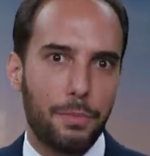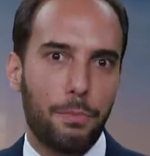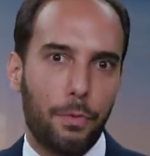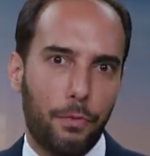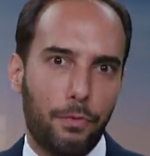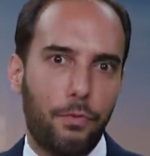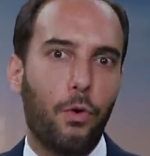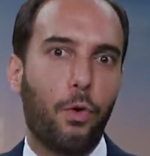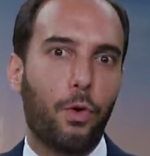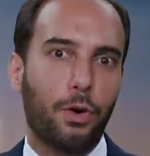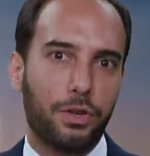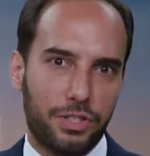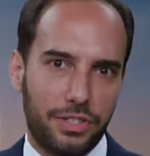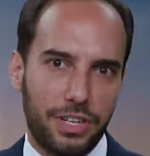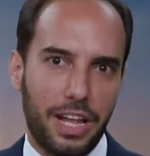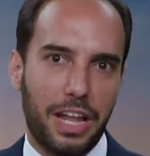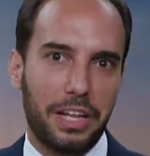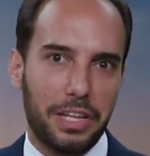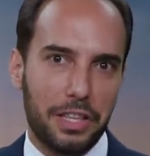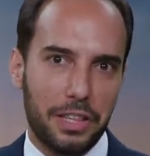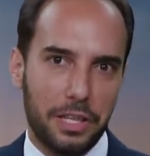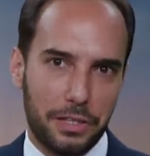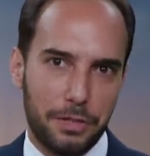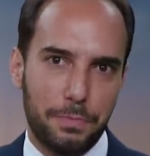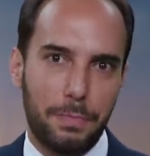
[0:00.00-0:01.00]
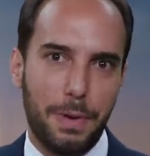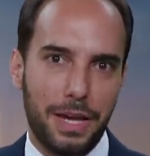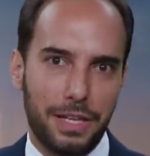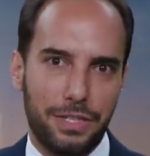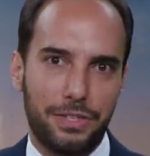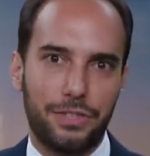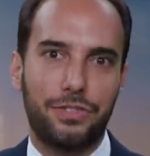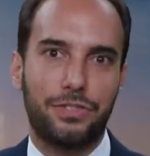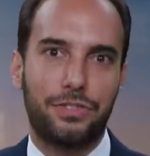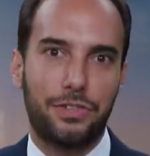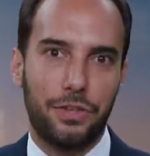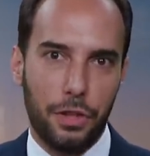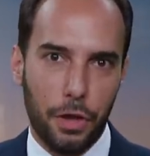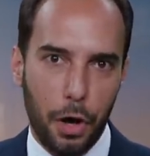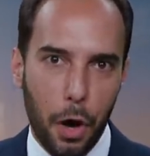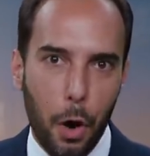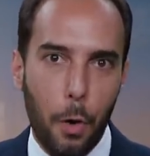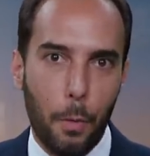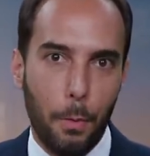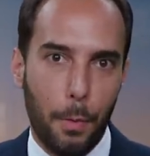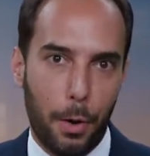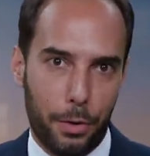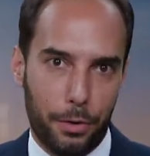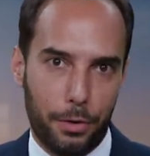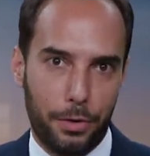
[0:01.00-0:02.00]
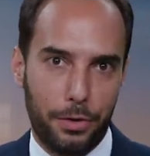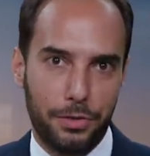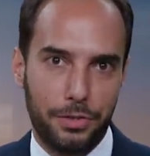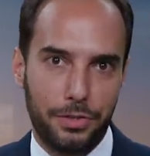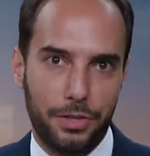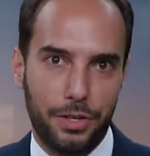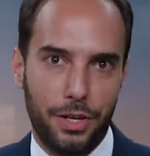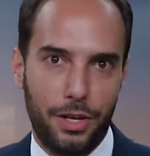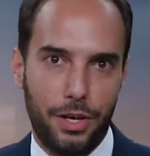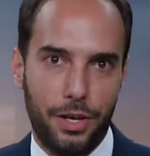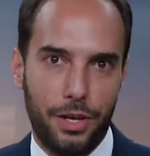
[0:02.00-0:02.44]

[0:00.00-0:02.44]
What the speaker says: before selling the spaces to the homeowners.